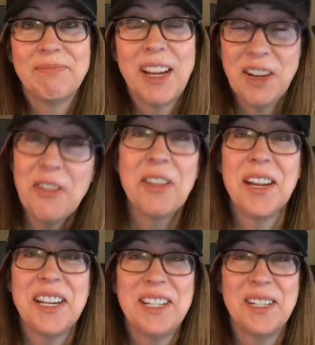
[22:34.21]
Another thing
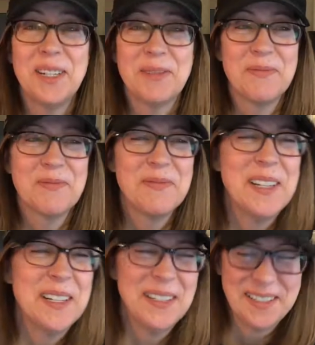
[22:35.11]
I need to do,
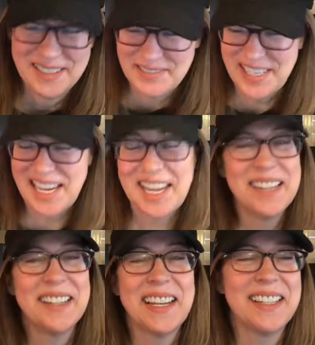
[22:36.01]
but I can't
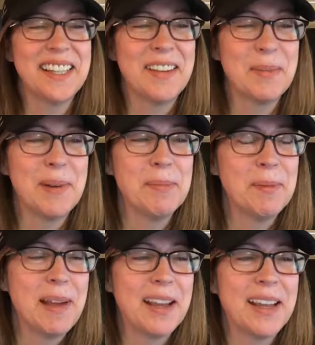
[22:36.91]
do that till I have the
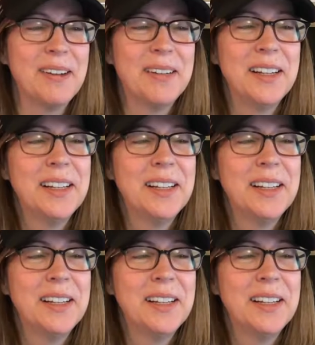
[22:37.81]
paperback out.